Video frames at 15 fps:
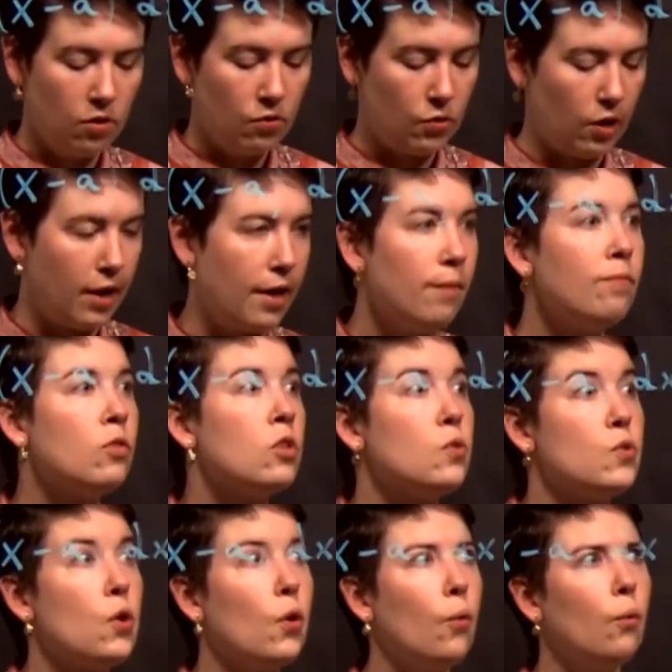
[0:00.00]
Sorry.
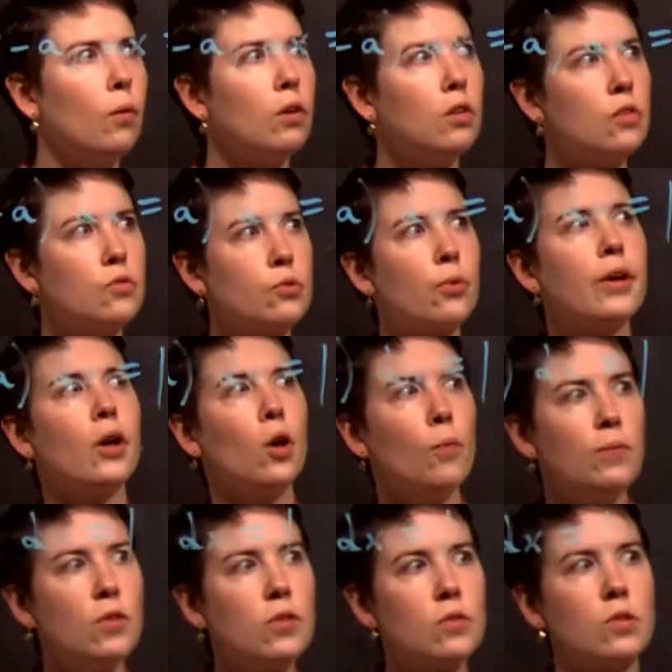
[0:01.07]
So so I
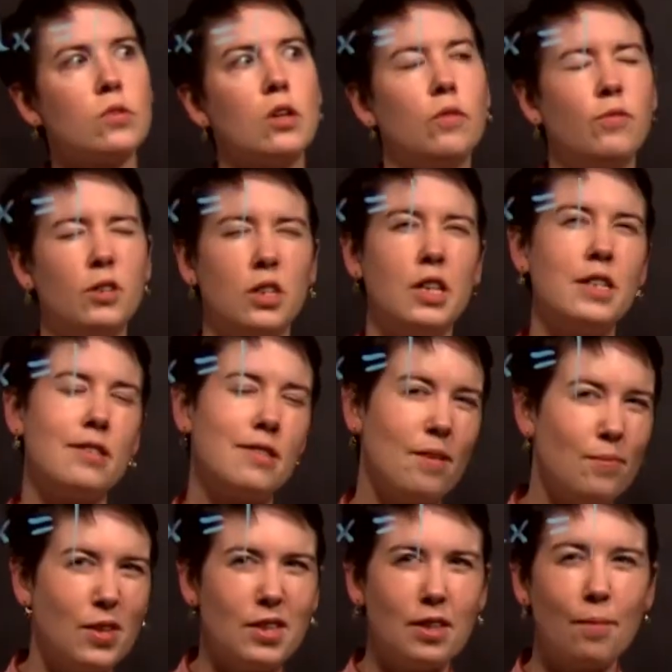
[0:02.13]
hope that this is helpful. Again, it's
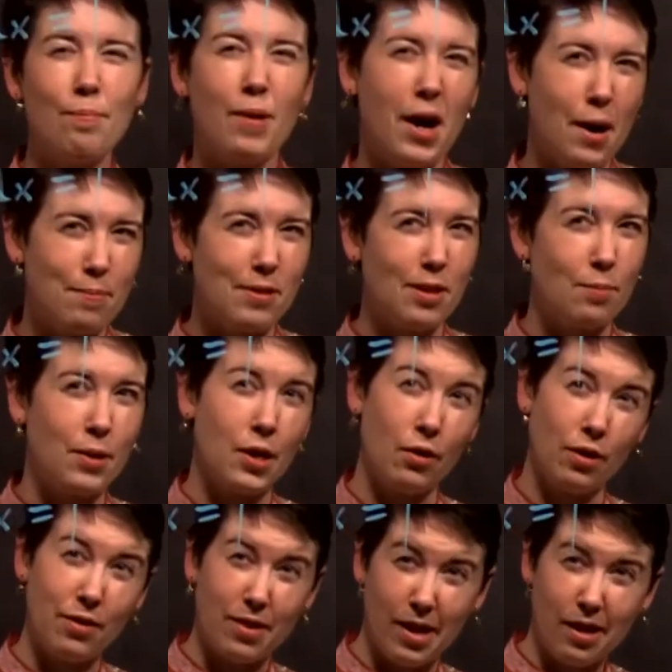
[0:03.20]
something that pops up
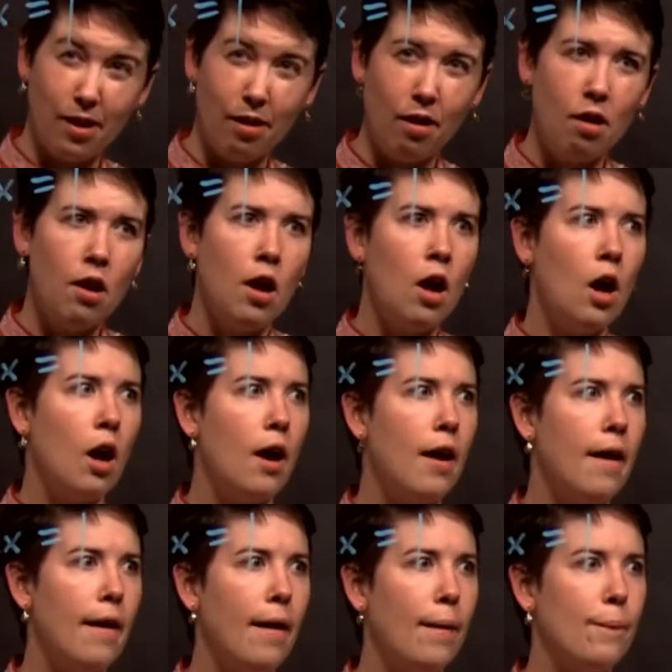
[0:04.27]
here and there.
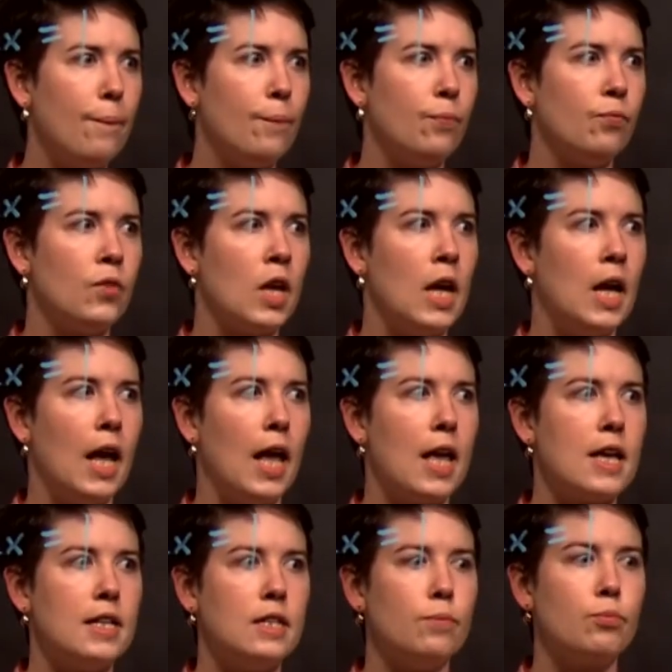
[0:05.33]
Um,
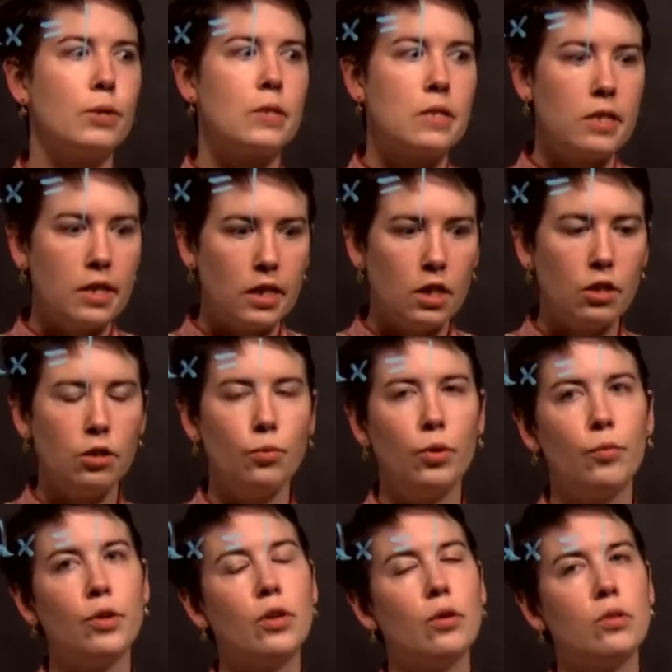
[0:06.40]
and in particular,
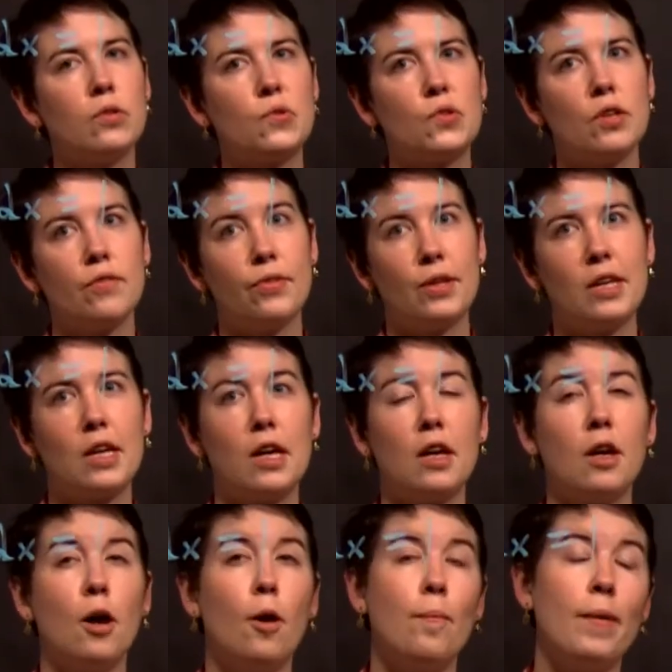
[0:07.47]
when we go to start
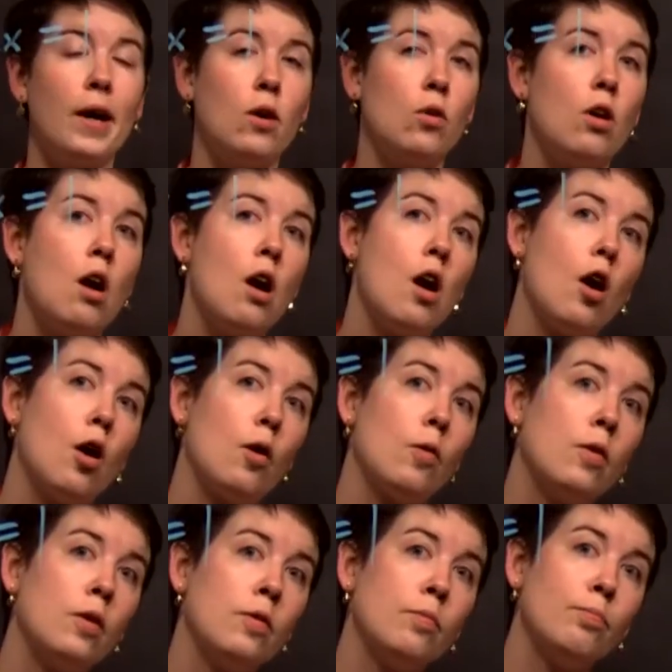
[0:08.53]
thinking about
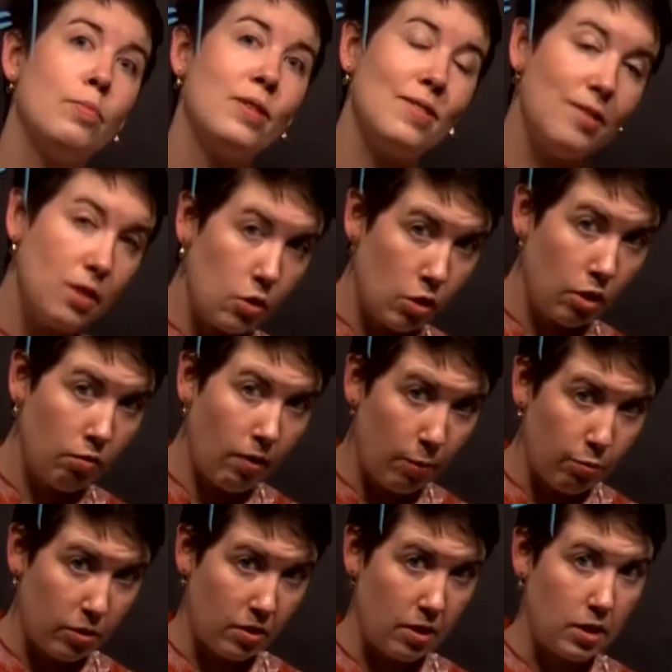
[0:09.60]
our position
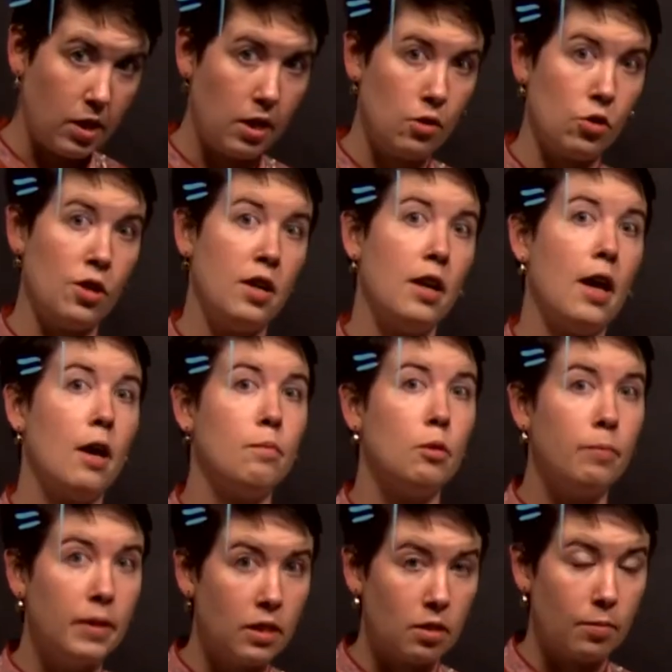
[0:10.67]
representation and
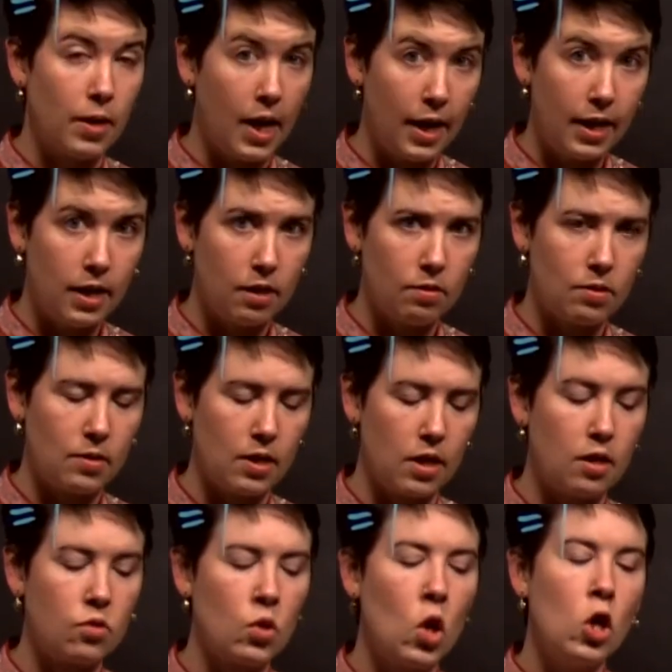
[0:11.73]
momentum
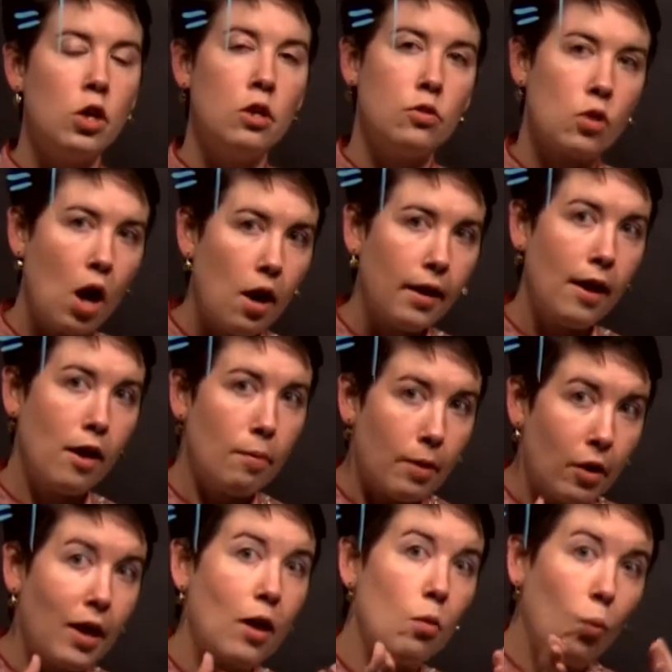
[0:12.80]
eigenstates, talking
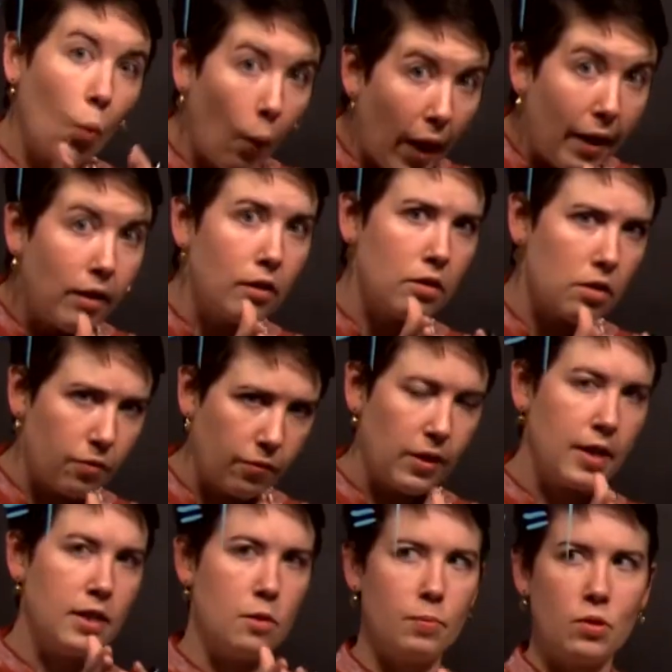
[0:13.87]
about a well
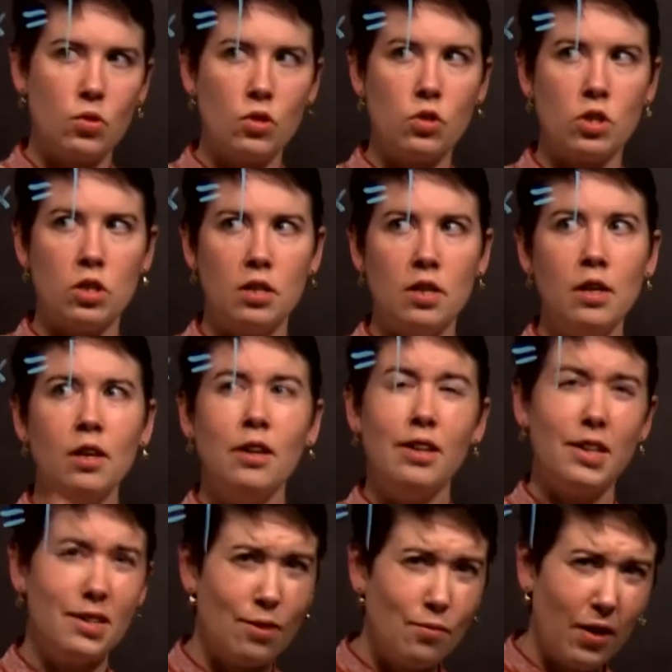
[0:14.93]
defined position
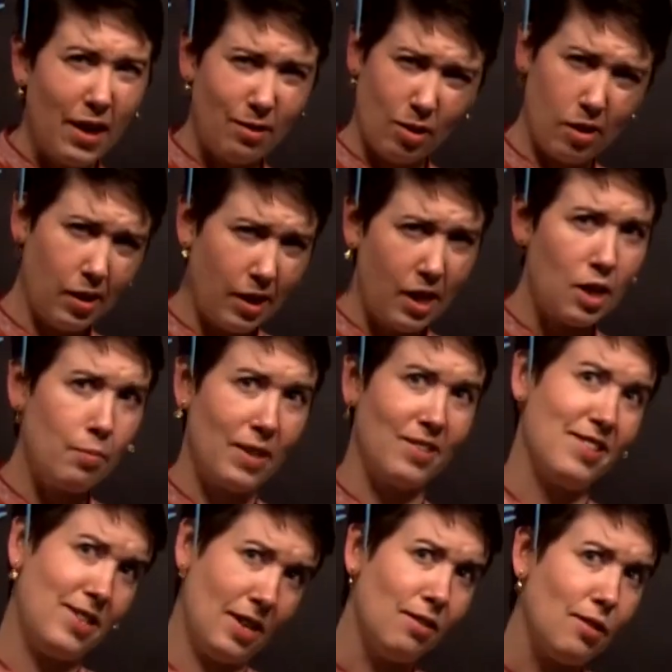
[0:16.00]
is in fact talking about
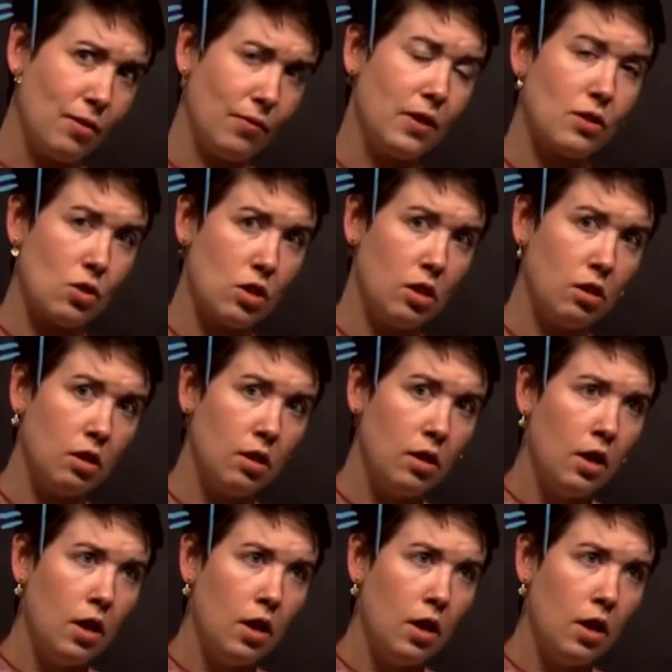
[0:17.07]
a delta function.